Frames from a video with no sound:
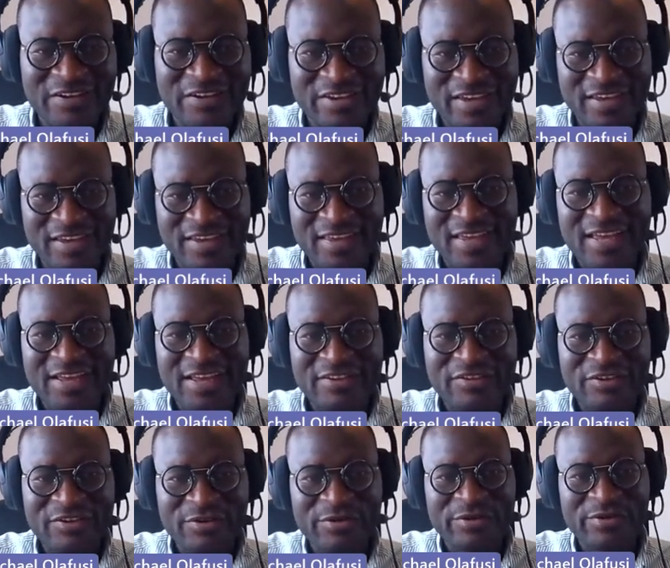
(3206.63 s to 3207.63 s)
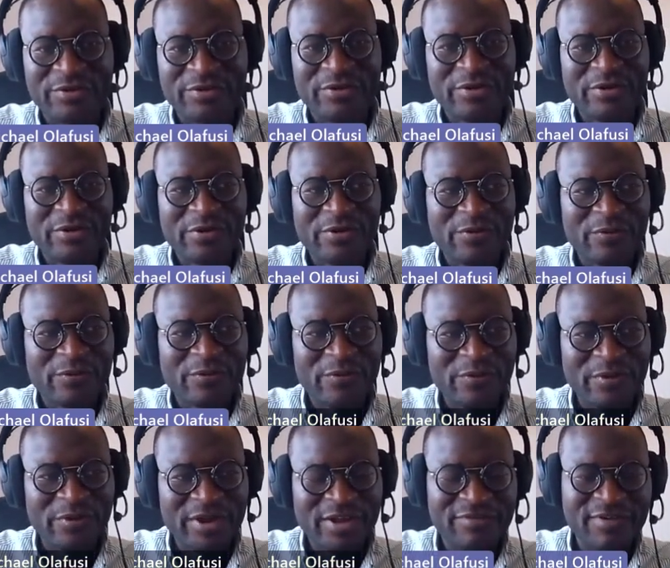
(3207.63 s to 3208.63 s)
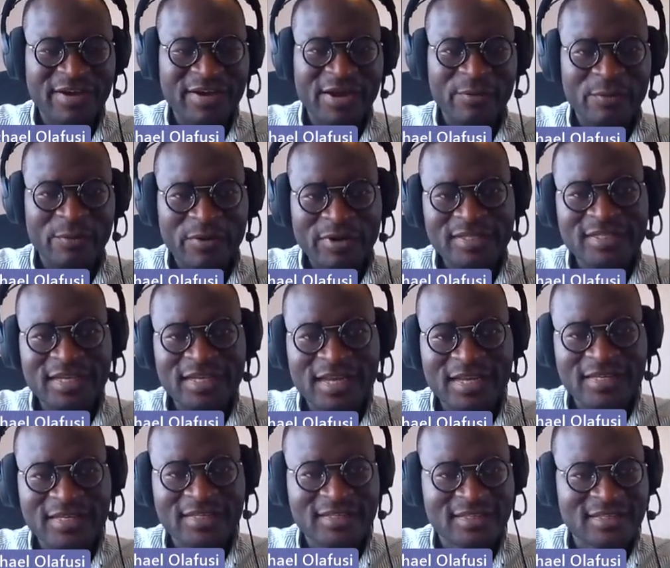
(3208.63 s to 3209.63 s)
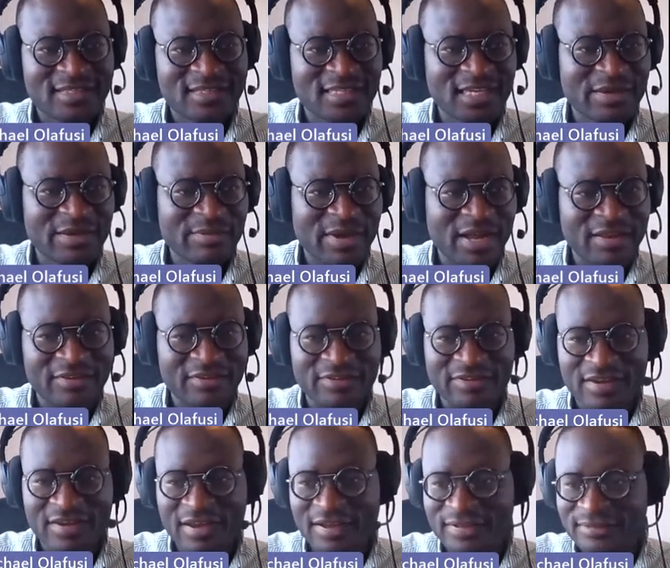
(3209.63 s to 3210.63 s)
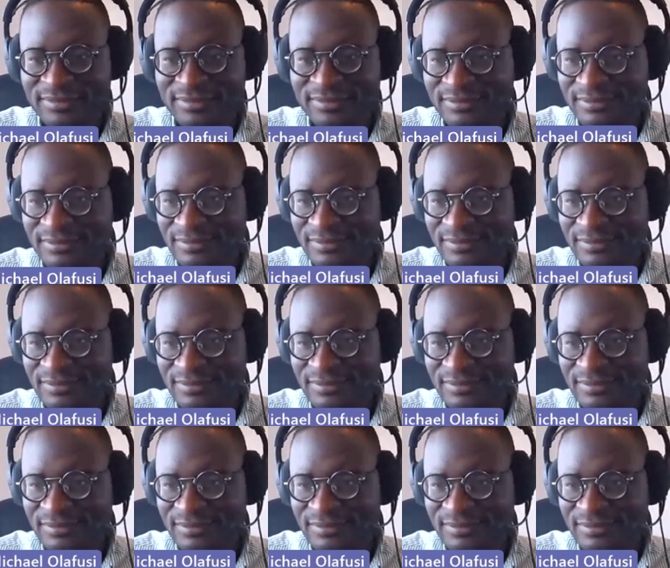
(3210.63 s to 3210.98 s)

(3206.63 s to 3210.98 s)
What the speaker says: Okay, so if I wanted the same answer,